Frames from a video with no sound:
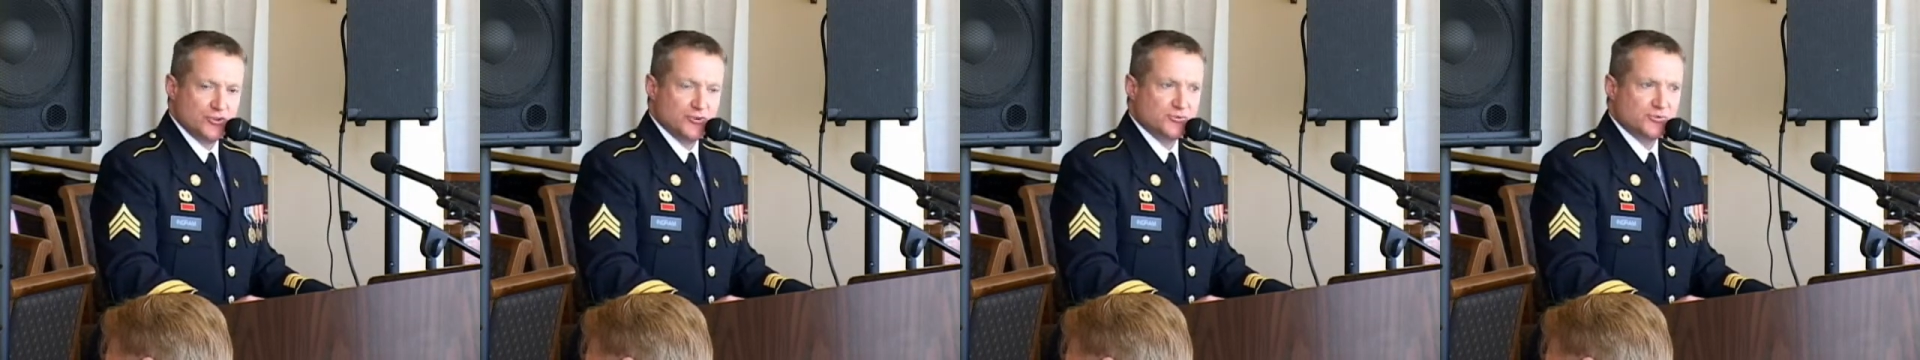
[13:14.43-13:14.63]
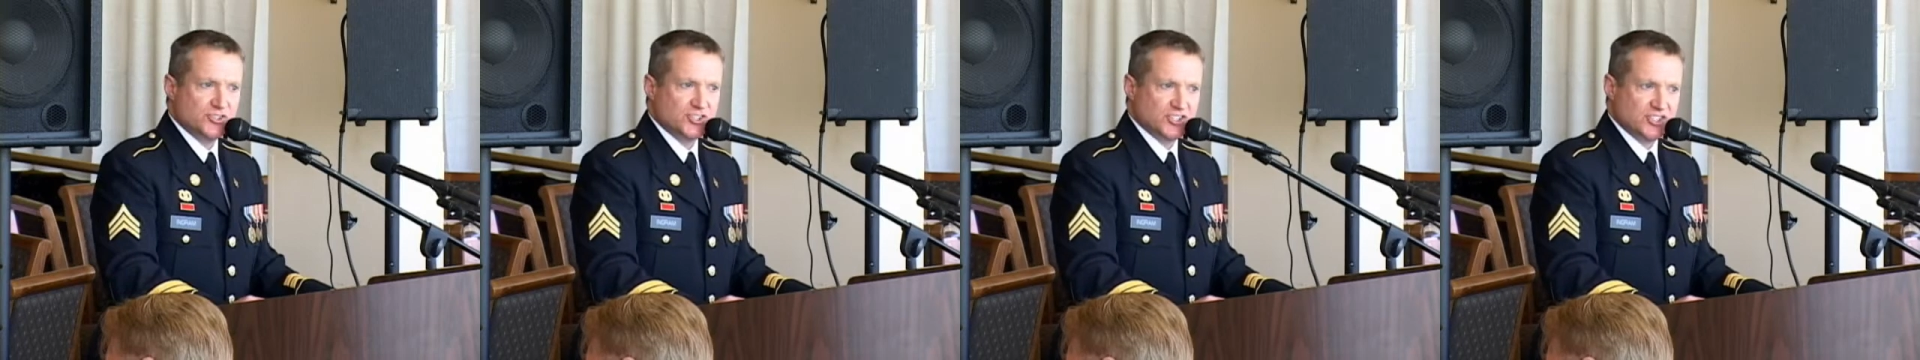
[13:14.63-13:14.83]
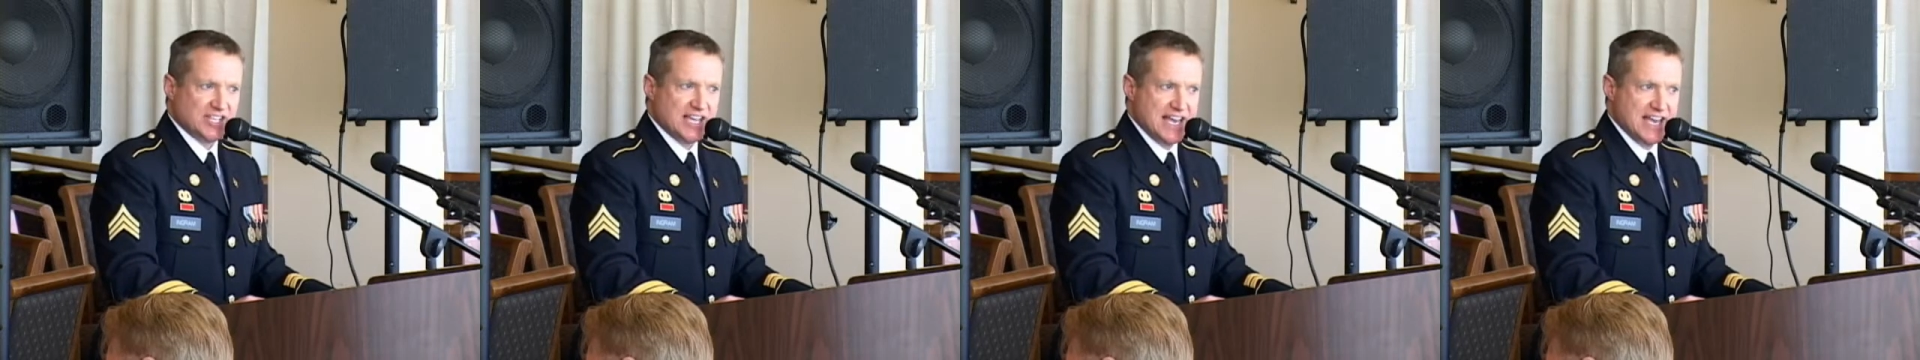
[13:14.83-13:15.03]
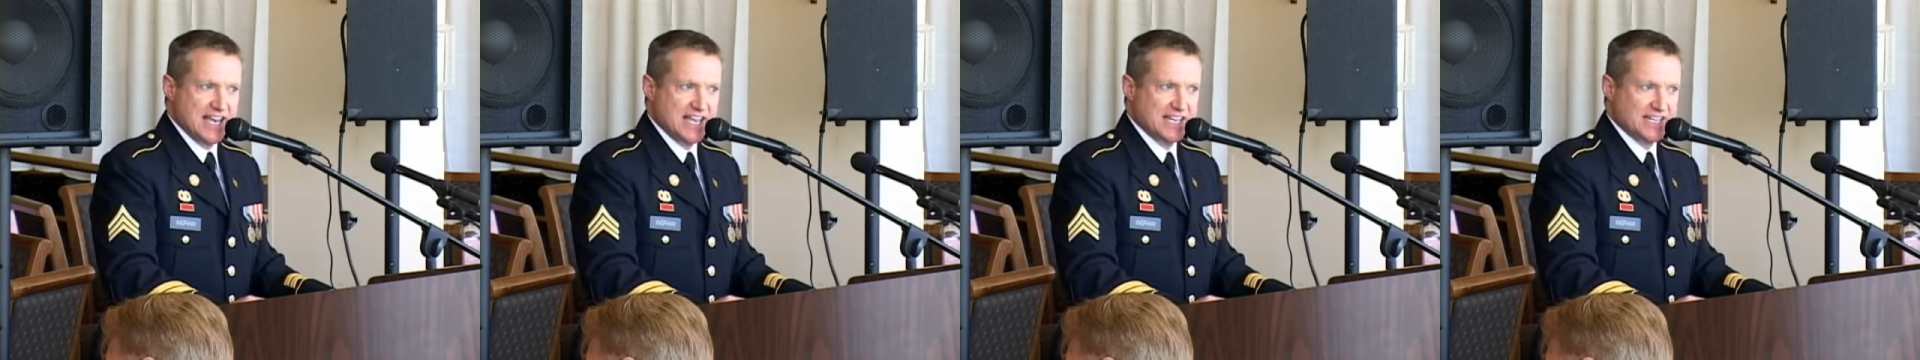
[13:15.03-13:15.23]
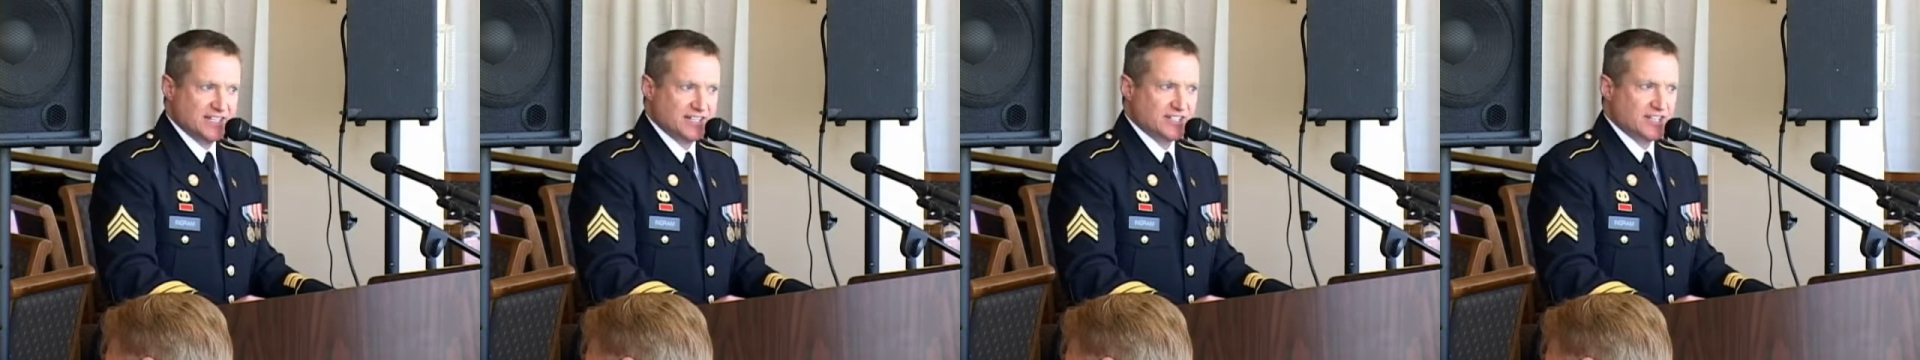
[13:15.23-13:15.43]
you
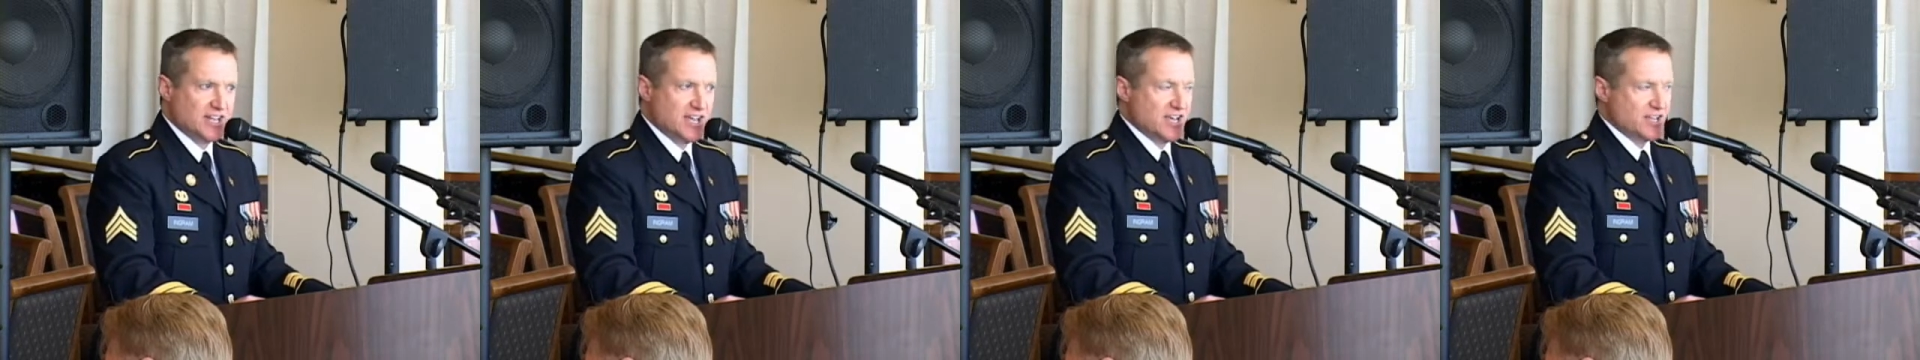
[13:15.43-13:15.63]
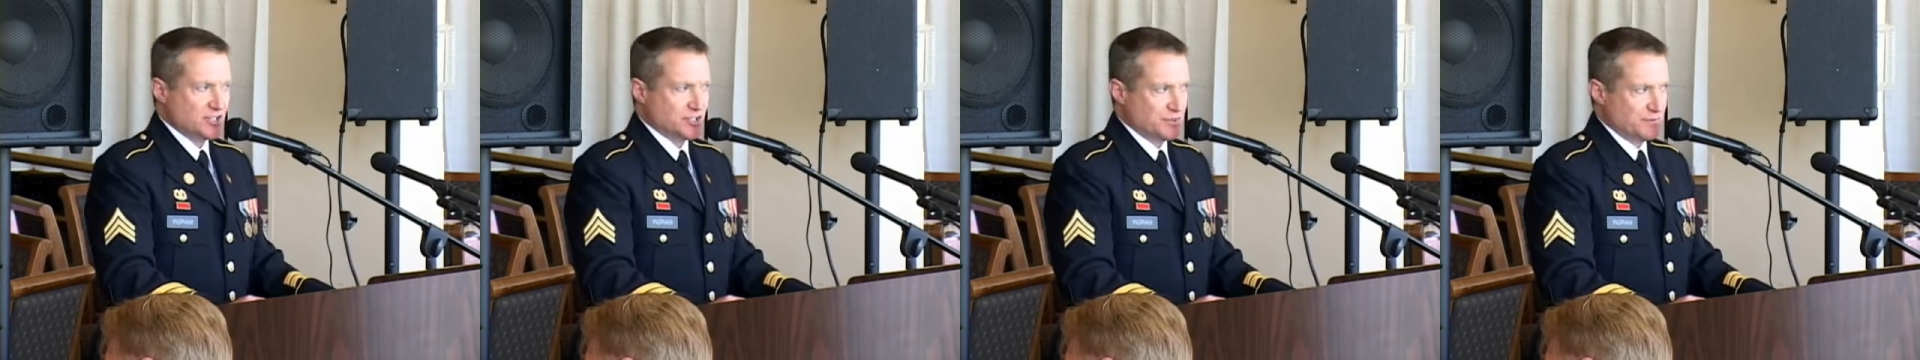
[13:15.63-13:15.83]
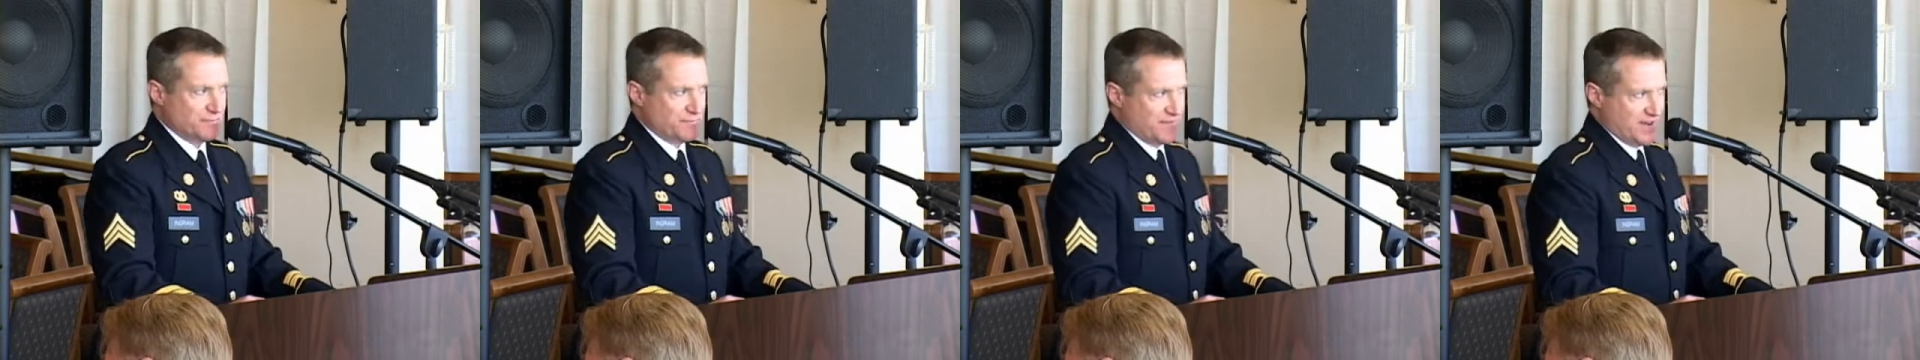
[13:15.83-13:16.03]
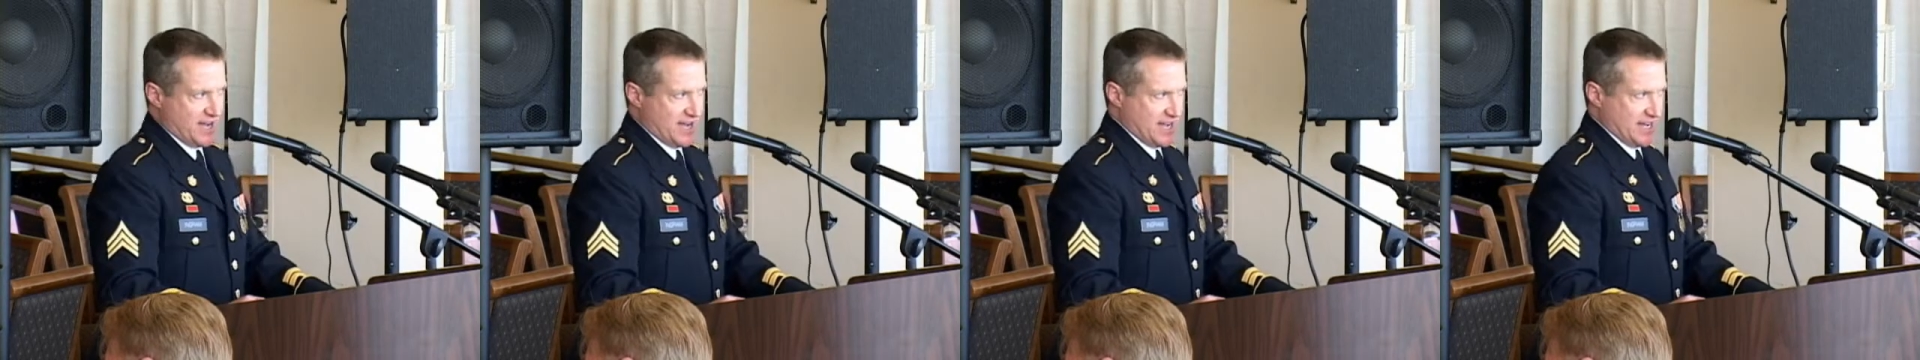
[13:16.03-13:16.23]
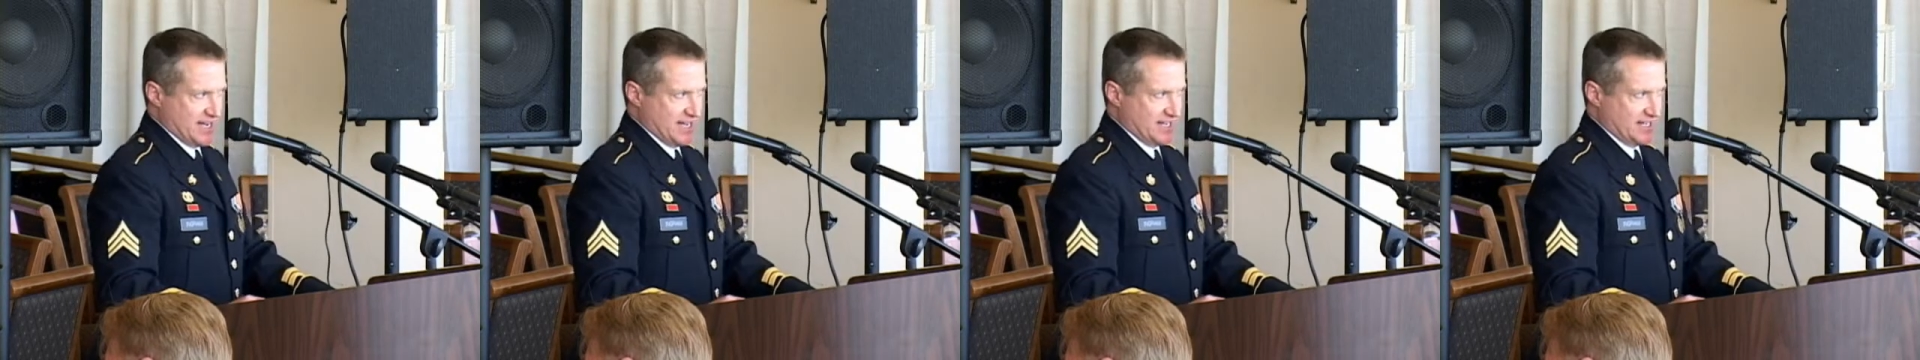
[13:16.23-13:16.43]
send to
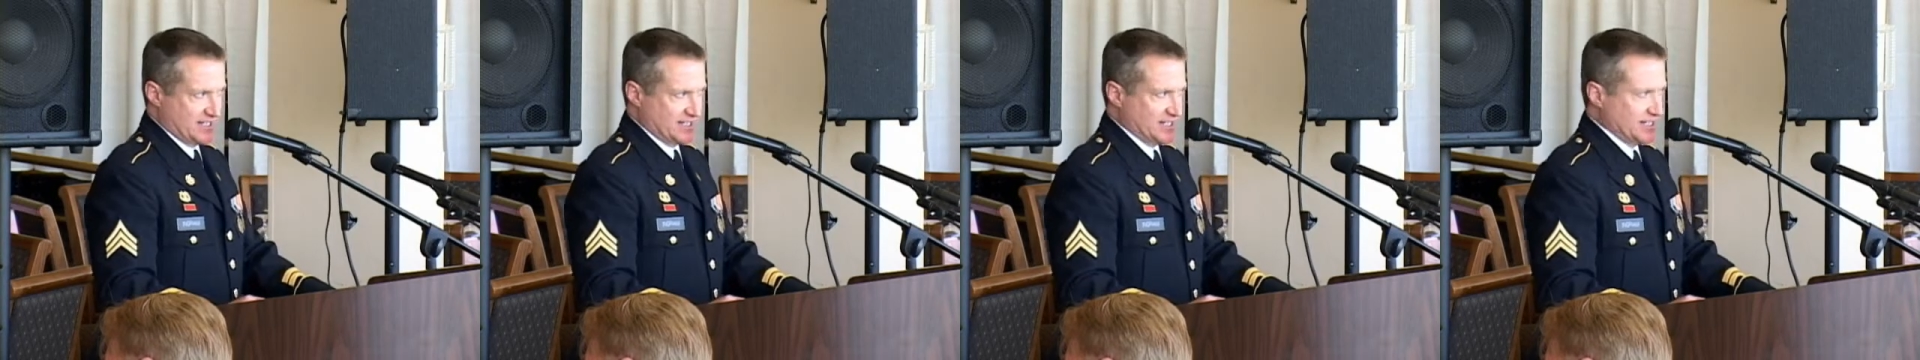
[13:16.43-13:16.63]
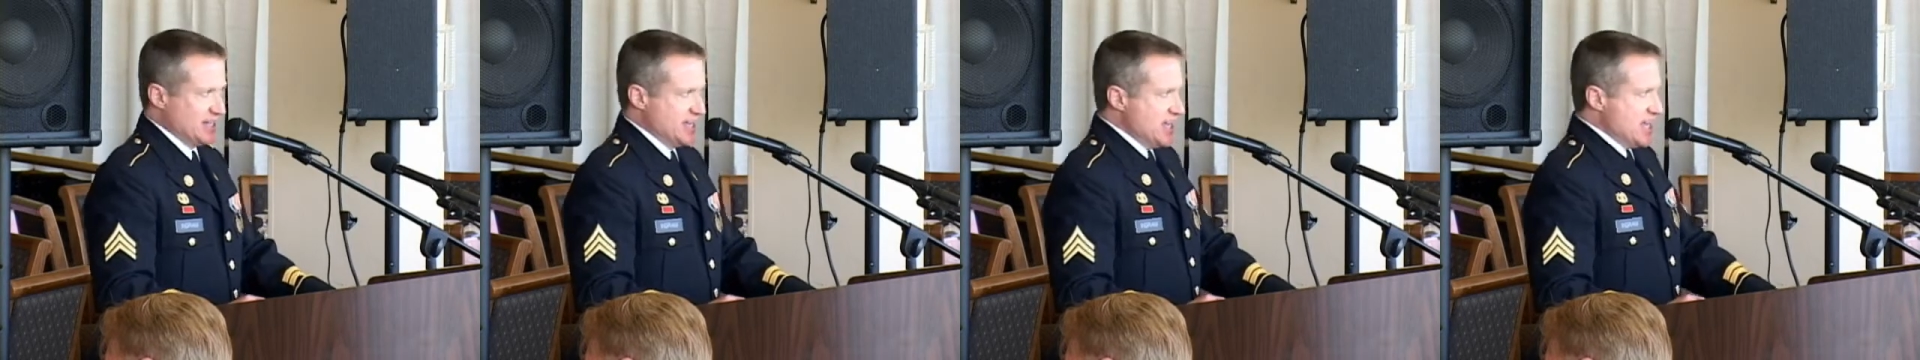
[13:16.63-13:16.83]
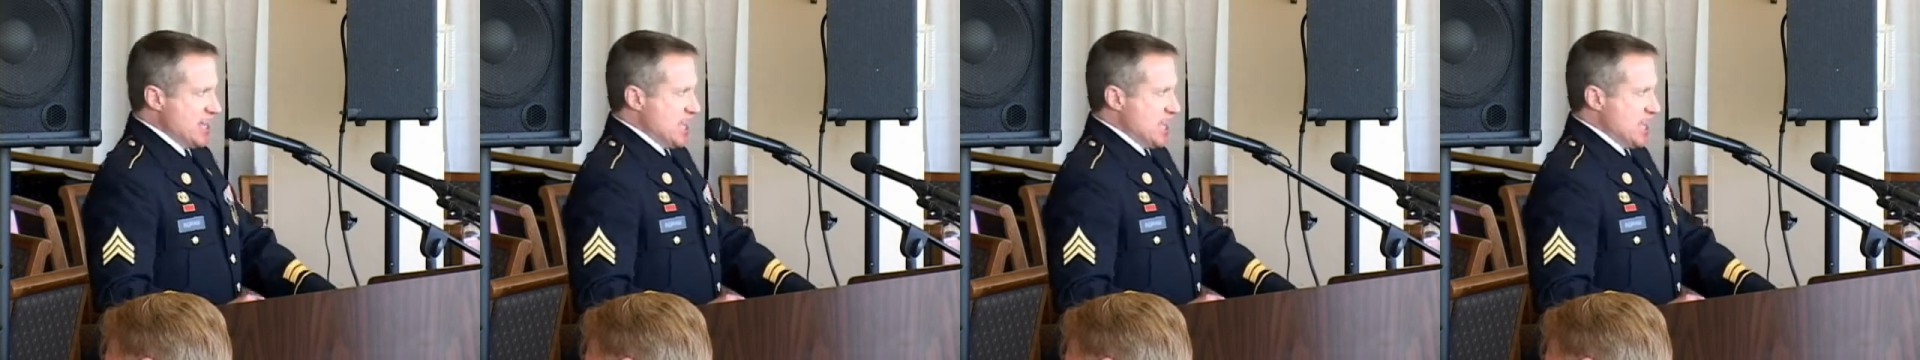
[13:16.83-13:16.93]
fight it.